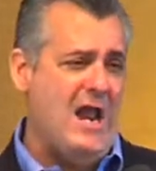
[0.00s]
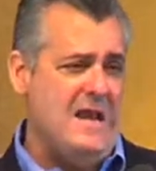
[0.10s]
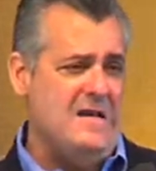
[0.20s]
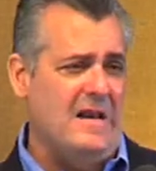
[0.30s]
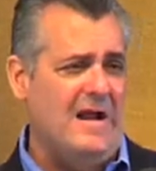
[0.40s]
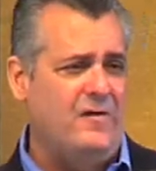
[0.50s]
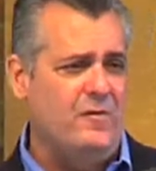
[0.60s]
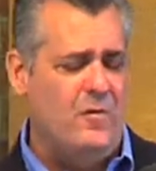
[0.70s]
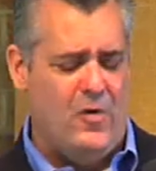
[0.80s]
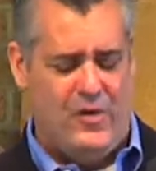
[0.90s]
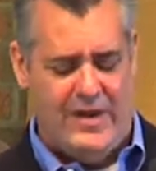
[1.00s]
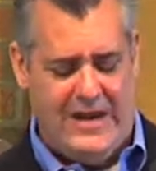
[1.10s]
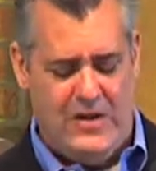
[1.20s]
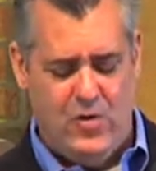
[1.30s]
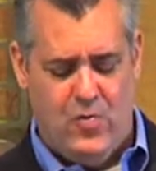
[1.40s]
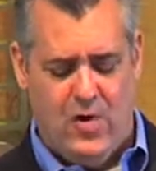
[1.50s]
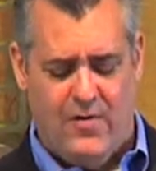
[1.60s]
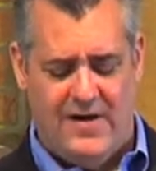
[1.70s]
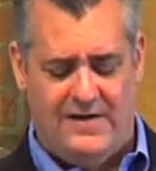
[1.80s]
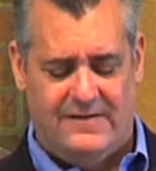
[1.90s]
intellectual
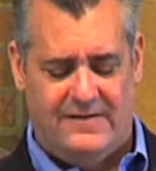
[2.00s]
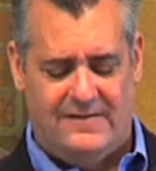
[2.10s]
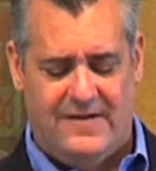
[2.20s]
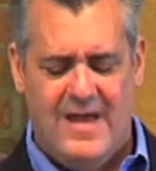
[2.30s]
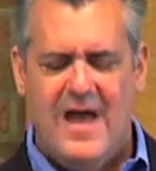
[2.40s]
inquiries,